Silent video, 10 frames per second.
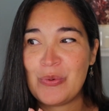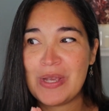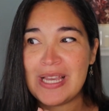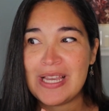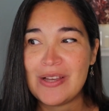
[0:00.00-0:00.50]

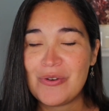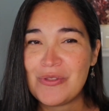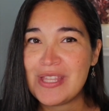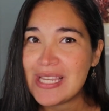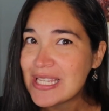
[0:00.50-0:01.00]

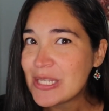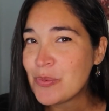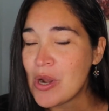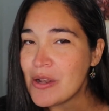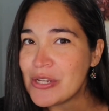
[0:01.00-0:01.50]
well, this is
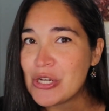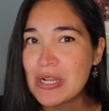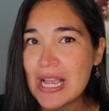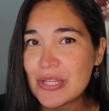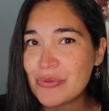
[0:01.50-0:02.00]
probably your
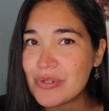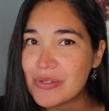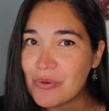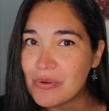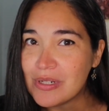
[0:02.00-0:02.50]
last
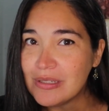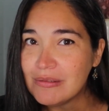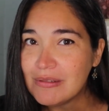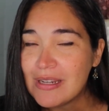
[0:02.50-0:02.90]
resort.